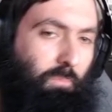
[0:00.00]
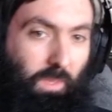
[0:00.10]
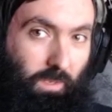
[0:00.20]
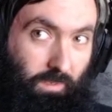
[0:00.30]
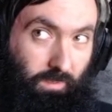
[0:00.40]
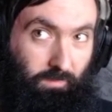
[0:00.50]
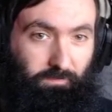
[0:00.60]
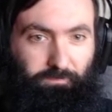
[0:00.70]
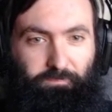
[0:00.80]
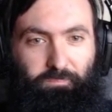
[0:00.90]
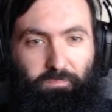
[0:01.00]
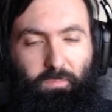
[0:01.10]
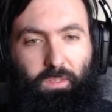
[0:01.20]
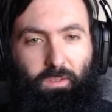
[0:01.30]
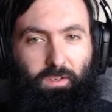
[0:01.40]
Um,
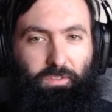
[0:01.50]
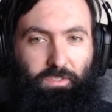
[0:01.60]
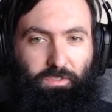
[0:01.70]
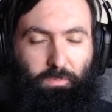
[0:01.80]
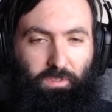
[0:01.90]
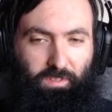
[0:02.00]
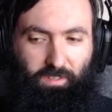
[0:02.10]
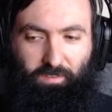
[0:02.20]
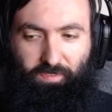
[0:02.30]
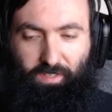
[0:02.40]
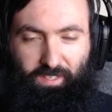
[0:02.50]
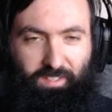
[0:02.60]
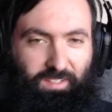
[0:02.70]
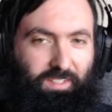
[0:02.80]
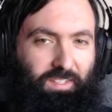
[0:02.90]
it's just a really hard fight.
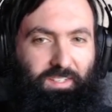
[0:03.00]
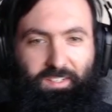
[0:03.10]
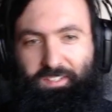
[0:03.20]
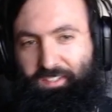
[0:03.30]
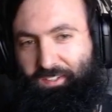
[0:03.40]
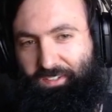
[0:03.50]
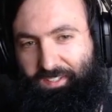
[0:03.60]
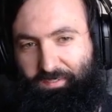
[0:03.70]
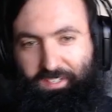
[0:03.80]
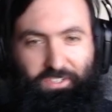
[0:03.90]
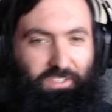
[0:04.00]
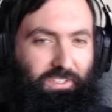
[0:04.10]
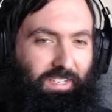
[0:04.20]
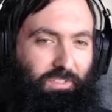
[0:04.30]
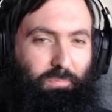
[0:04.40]
So uh, make sure
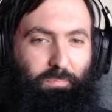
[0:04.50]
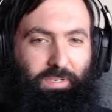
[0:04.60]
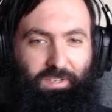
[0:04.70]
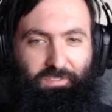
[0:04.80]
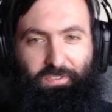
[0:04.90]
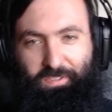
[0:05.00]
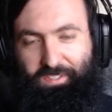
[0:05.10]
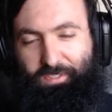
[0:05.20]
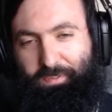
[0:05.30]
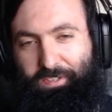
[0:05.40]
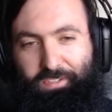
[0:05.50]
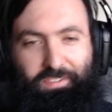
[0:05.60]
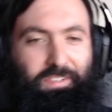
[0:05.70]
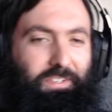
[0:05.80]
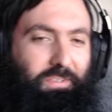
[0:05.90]
you guys are prepared for it, especially if
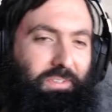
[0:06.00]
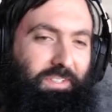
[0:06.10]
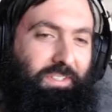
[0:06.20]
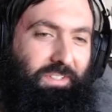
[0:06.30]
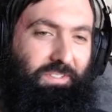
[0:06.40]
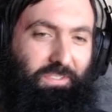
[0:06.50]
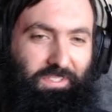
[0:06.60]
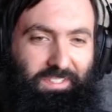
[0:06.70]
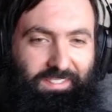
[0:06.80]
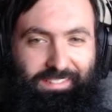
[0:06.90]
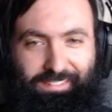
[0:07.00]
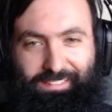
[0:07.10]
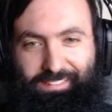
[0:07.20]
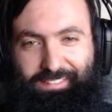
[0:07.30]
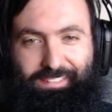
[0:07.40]
you're going to do it on hardcore.
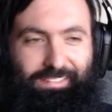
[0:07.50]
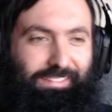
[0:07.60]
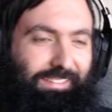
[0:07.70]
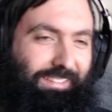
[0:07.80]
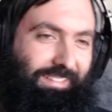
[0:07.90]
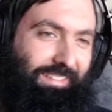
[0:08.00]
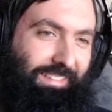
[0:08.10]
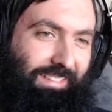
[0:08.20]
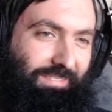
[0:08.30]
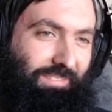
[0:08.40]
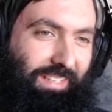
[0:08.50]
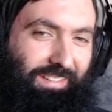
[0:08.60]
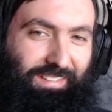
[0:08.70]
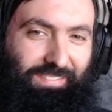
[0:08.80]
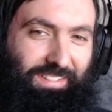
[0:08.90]
Uh,
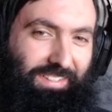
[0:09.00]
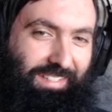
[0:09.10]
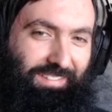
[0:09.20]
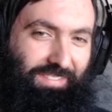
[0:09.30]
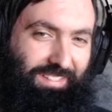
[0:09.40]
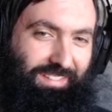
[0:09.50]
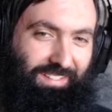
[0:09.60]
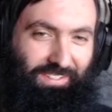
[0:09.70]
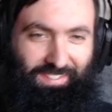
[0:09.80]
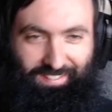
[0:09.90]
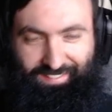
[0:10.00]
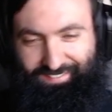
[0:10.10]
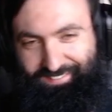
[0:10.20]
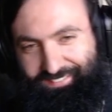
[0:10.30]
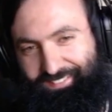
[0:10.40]
melee mode again is so
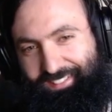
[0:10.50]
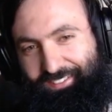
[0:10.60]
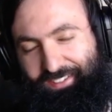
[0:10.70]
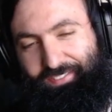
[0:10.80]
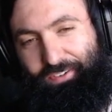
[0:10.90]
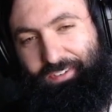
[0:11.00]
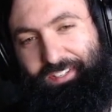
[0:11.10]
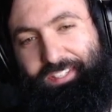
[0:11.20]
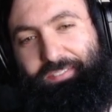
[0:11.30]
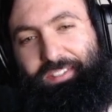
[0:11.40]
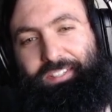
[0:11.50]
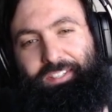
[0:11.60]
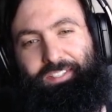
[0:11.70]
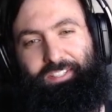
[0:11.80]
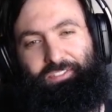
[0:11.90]
hard. Well, anyway, if you want to see my
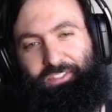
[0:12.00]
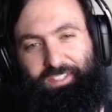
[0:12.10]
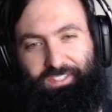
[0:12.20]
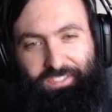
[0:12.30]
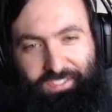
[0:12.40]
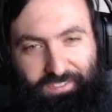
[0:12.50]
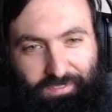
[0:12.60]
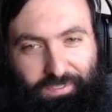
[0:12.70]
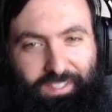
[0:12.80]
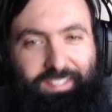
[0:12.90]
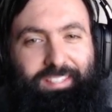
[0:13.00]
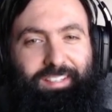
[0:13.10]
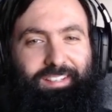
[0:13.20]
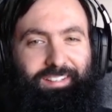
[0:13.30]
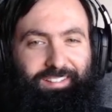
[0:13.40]
successful kills from the Blade
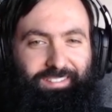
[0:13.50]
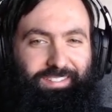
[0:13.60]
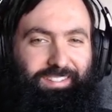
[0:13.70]
Sin, you can also